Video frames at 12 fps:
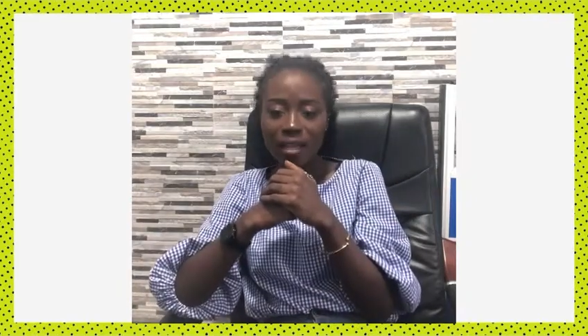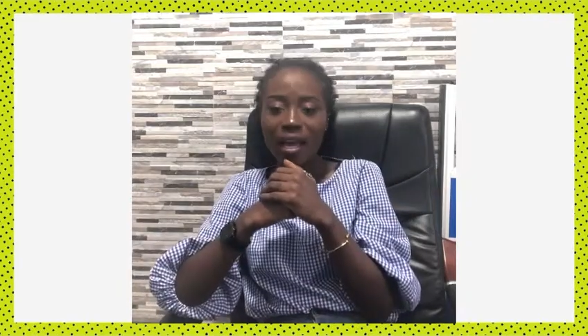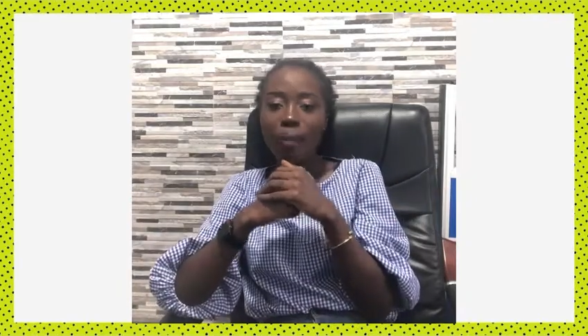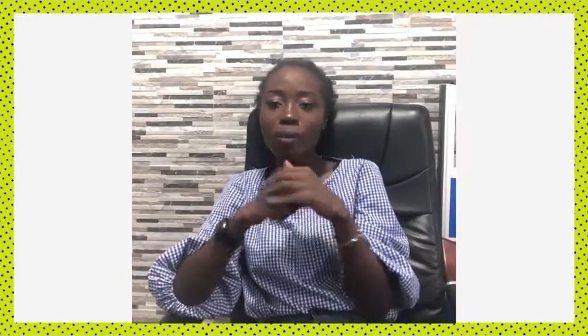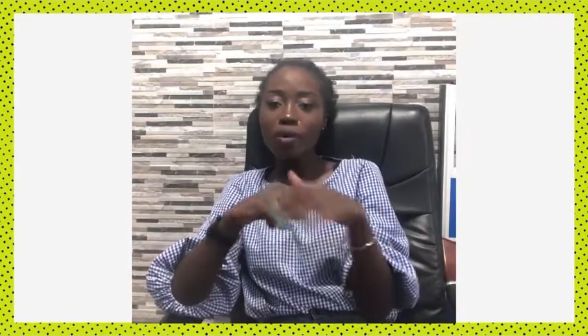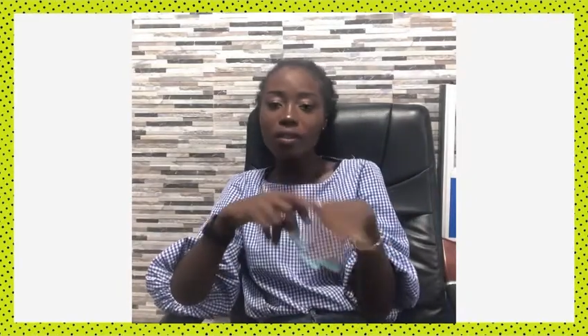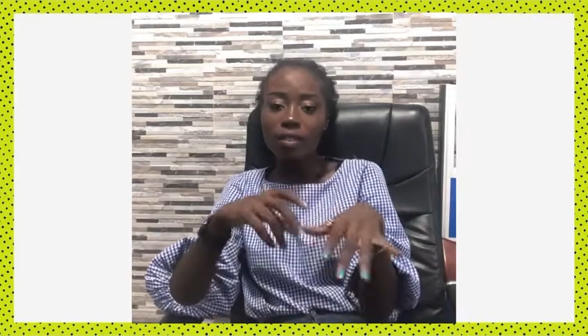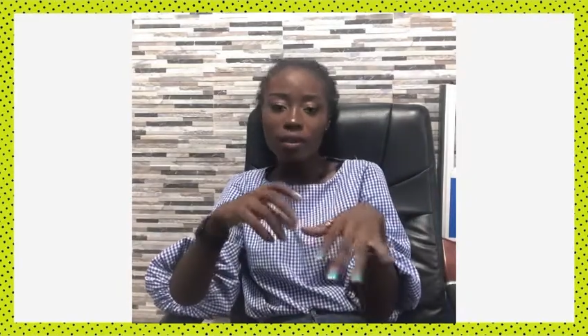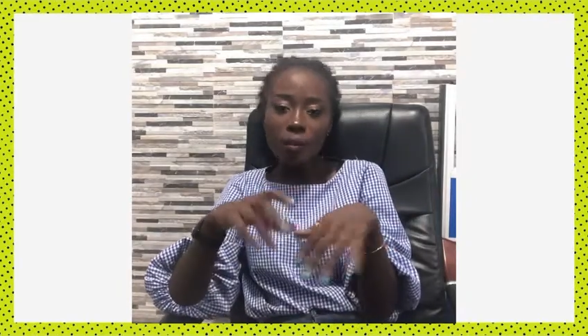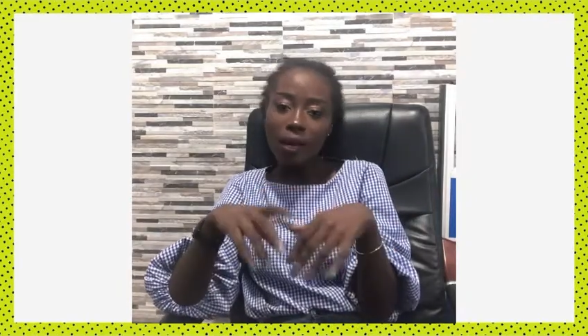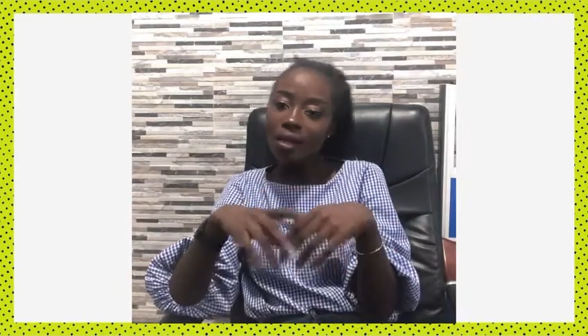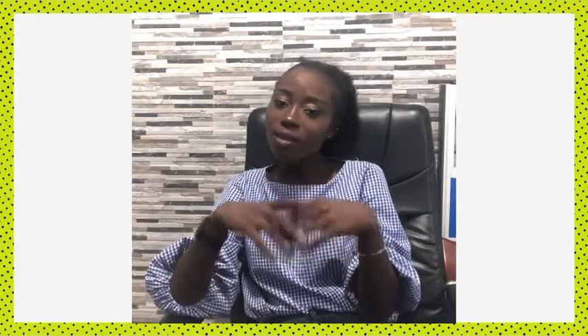Up
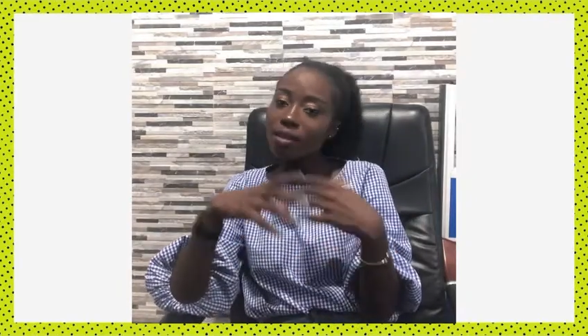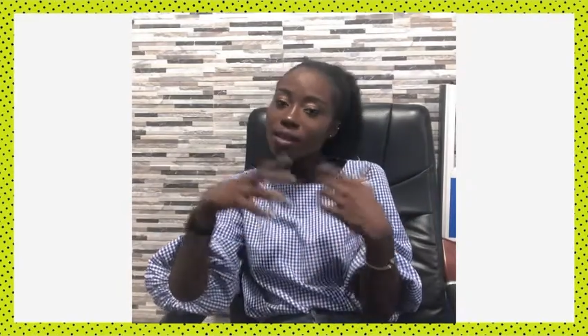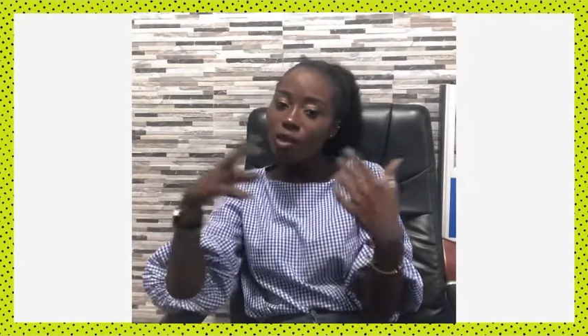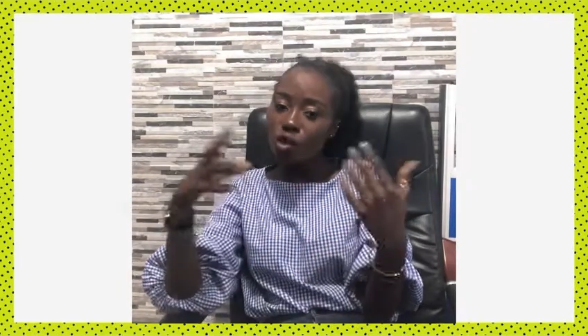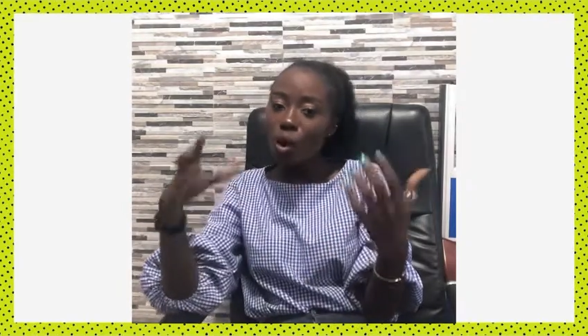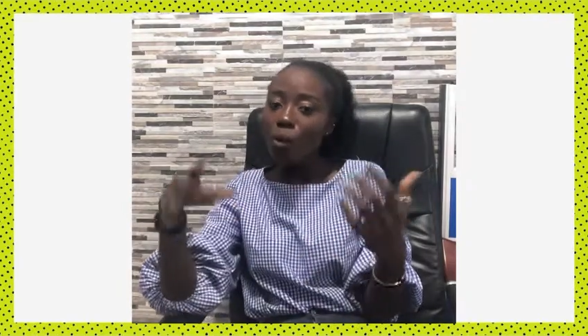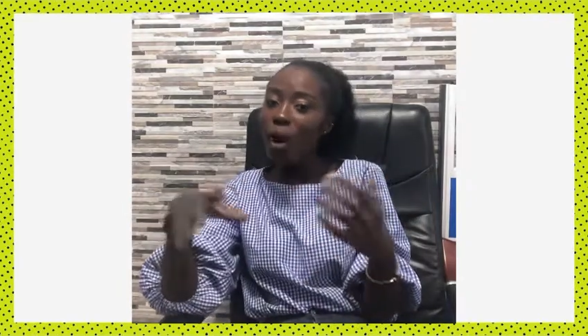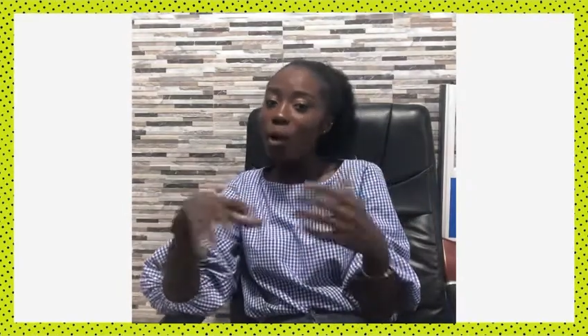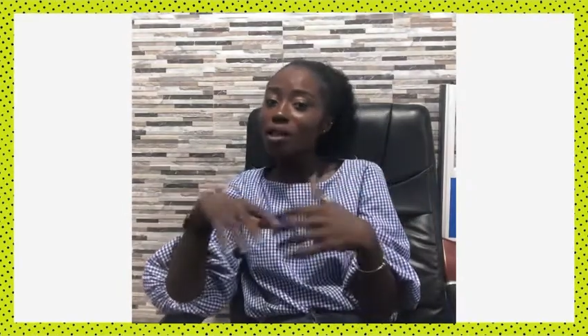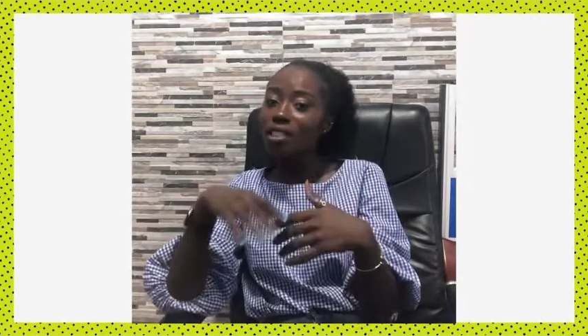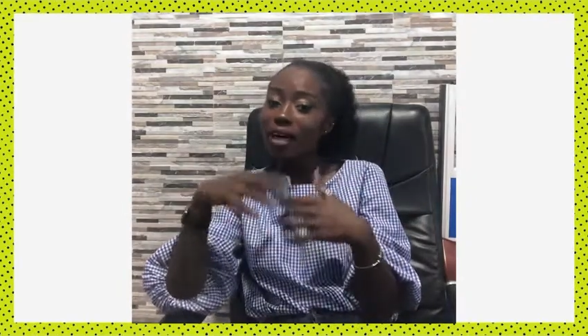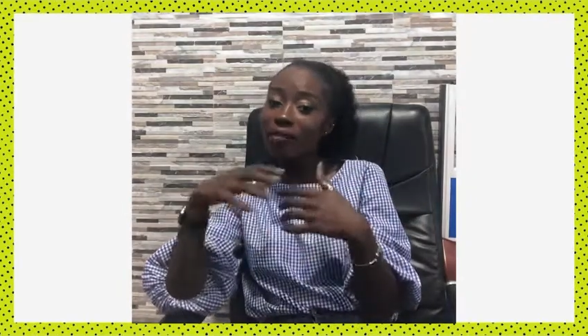until when Stonebwoy
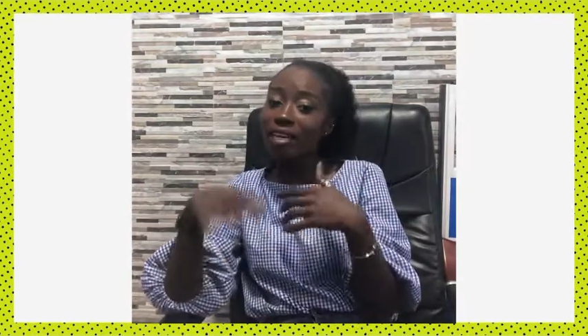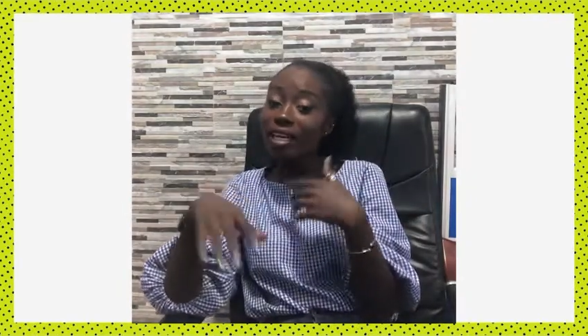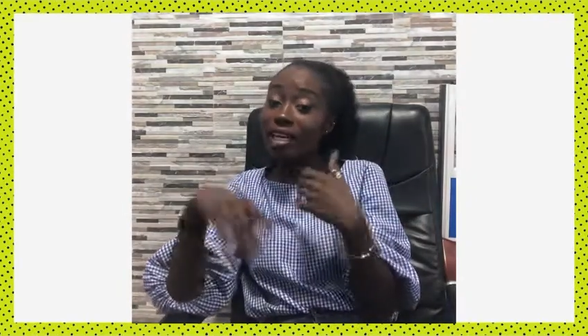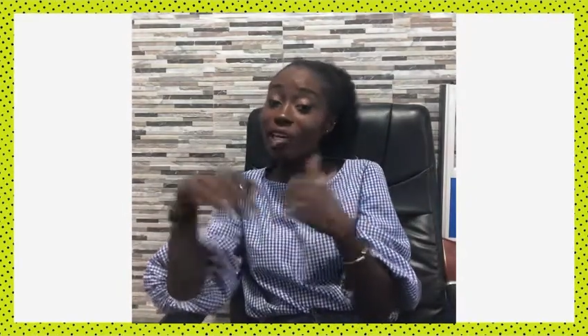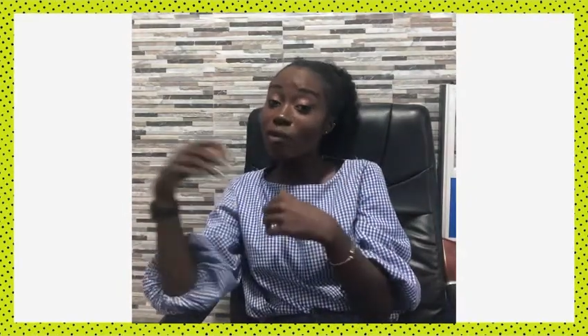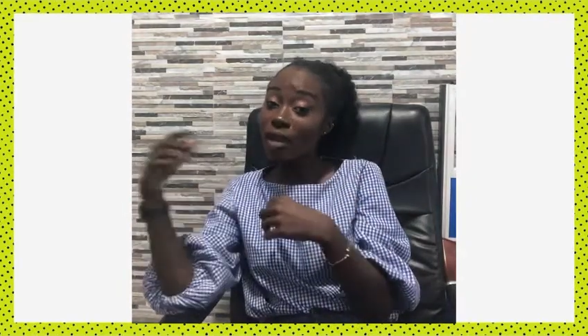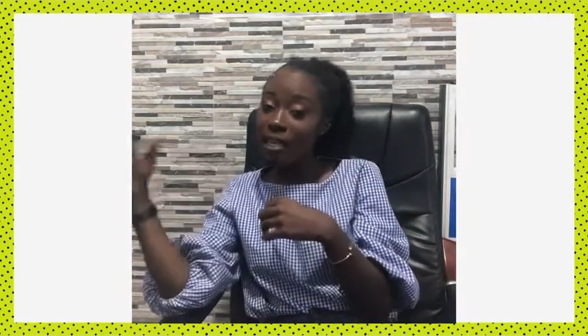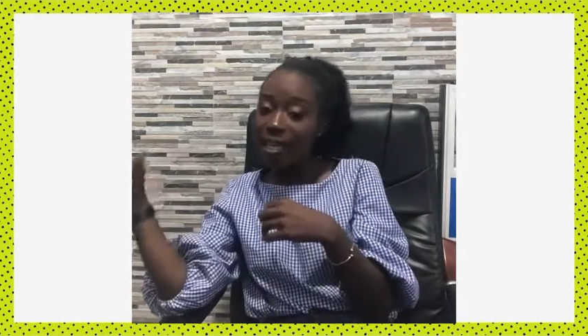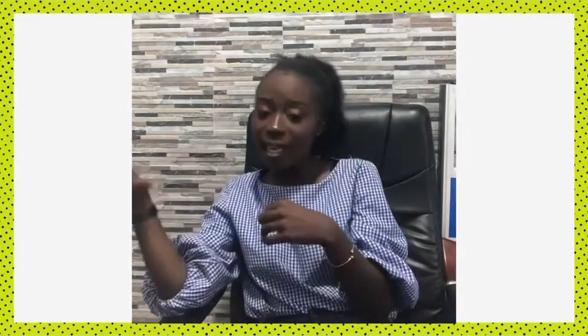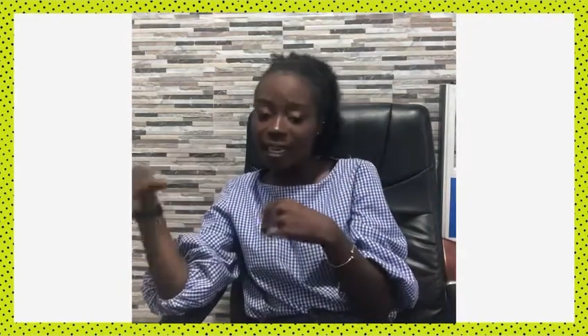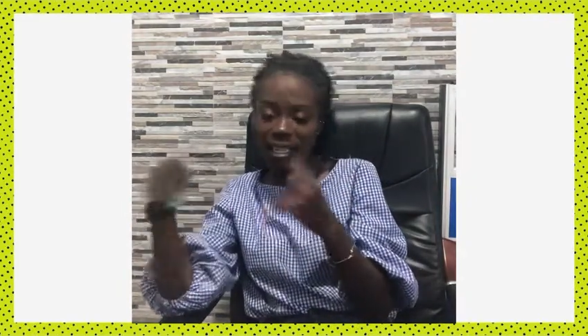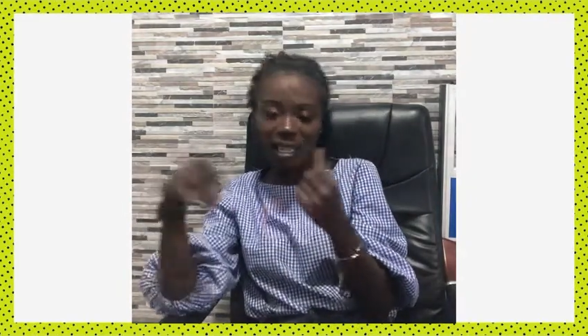was having a Q&A
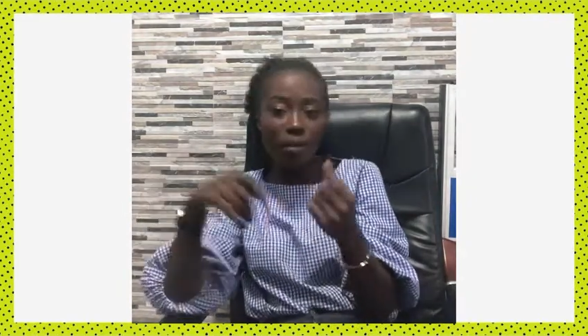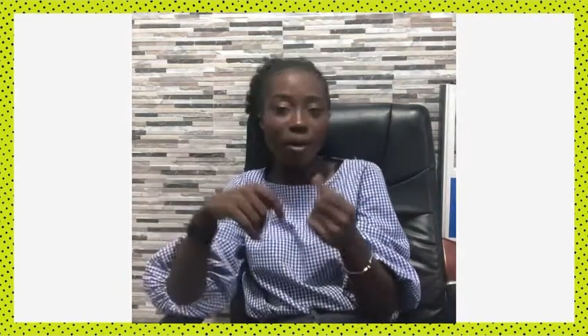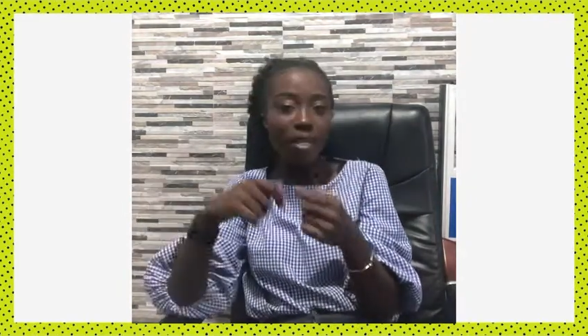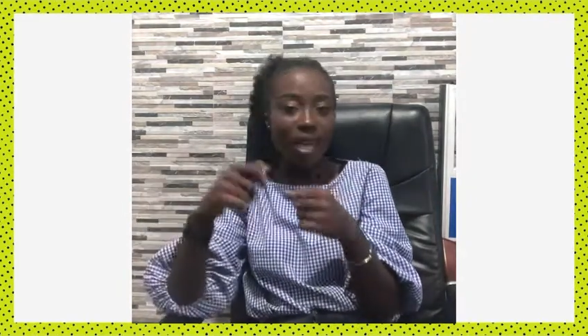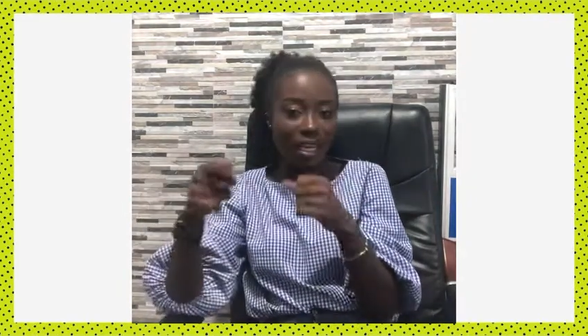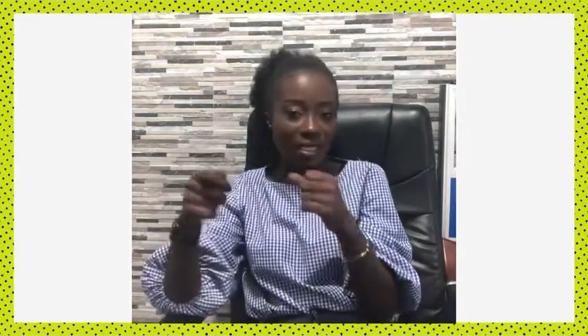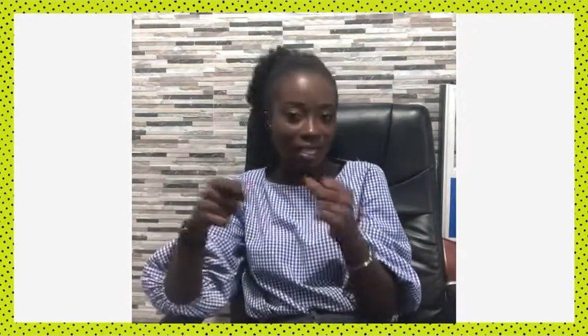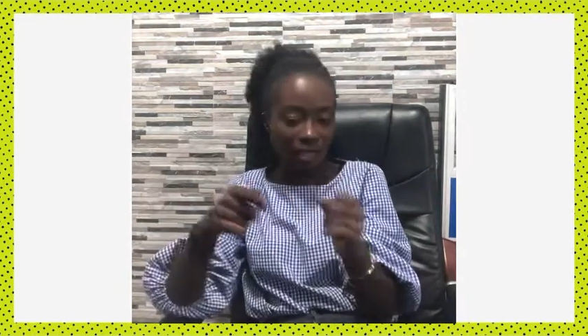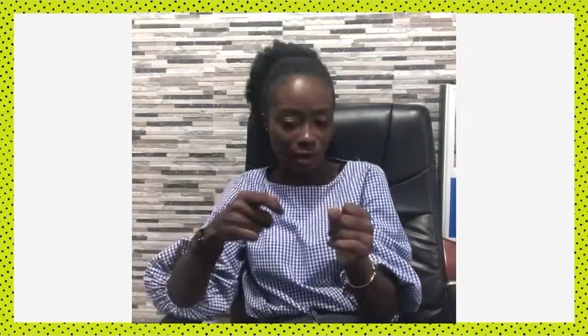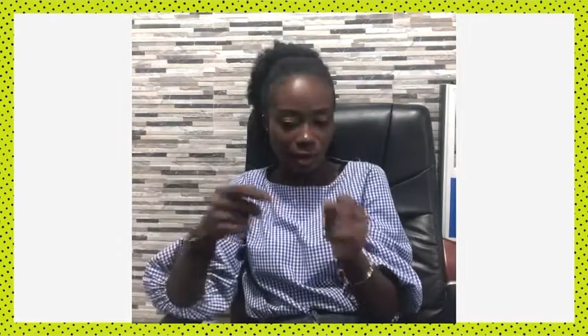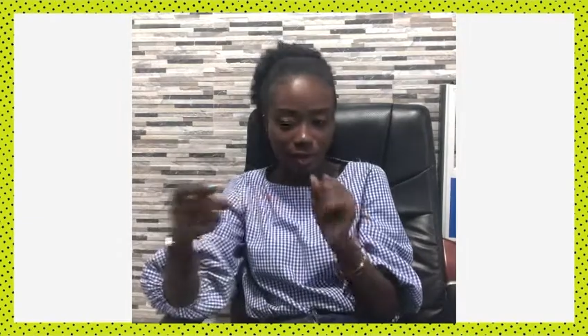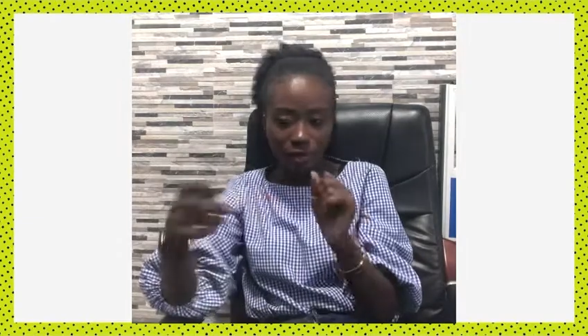and then somebody asked us
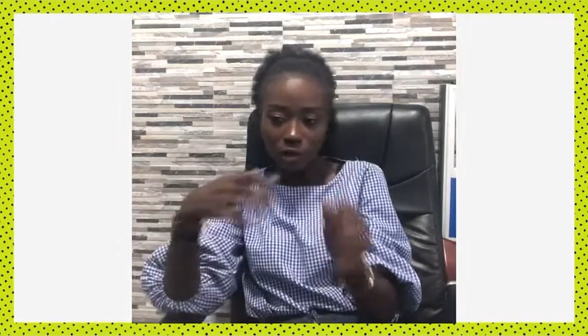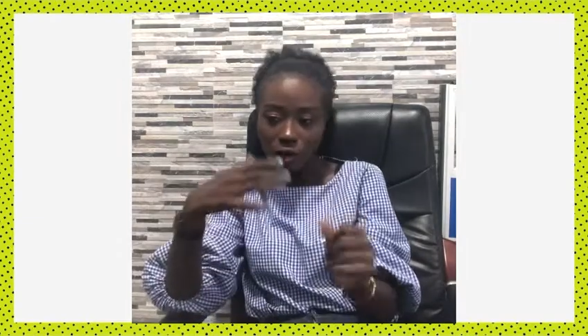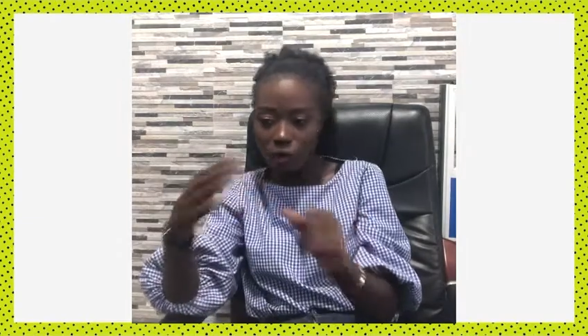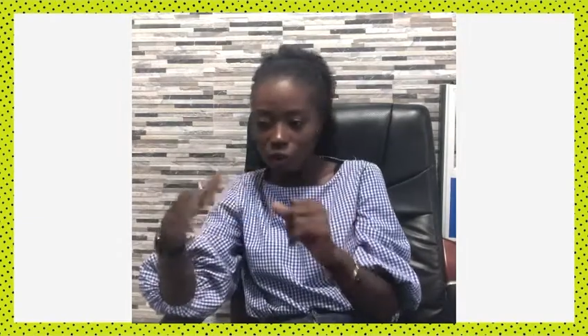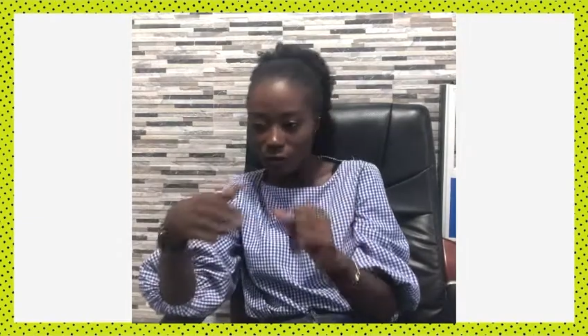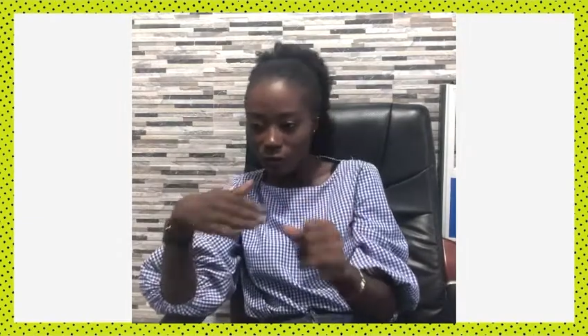on the front of